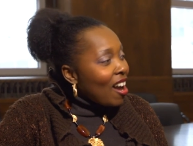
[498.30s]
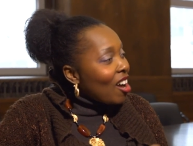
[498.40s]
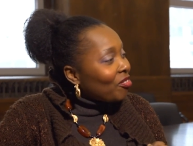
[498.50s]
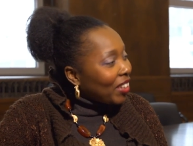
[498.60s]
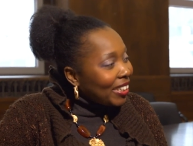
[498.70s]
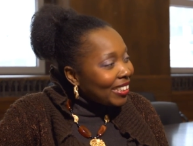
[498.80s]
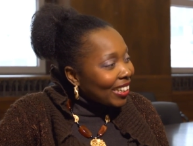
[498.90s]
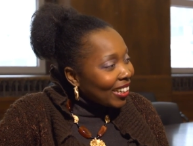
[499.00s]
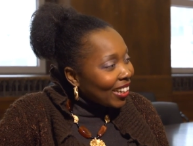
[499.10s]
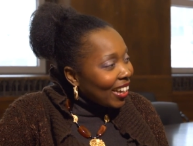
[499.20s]
of
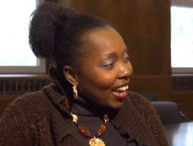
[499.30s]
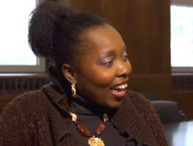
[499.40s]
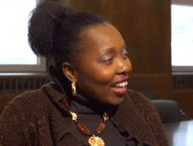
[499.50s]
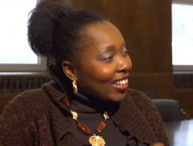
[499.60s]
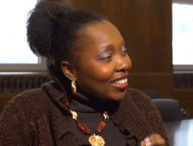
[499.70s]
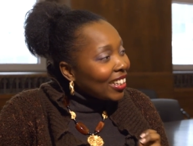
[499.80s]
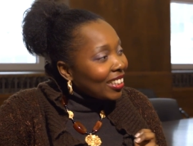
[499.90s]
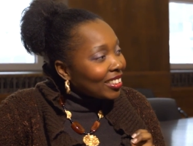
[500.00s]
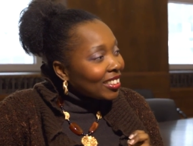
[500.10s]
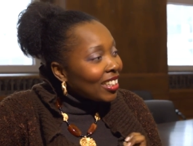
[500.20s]
India and
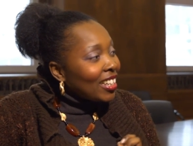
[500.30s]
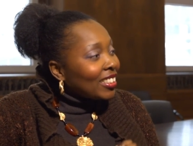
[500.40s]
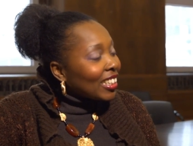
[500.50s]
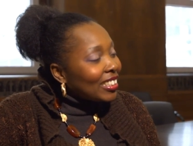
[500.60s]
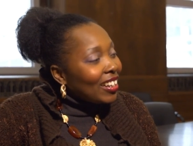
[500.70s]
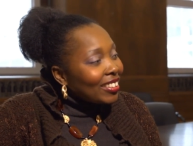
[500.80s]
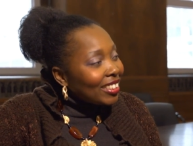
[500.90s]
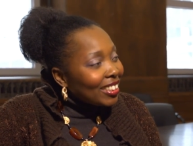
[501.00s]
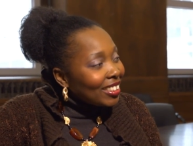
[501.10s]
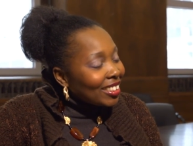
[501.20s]
its
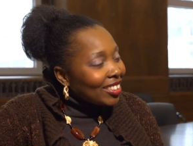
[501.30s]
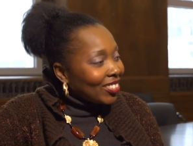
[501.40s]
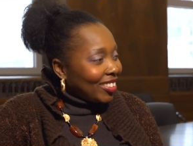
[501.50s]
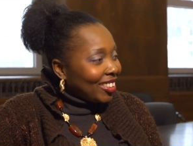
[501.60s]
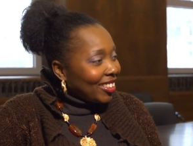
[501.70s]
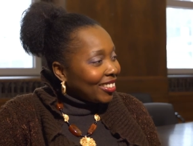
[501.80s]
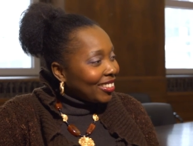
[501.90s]
technology institutes?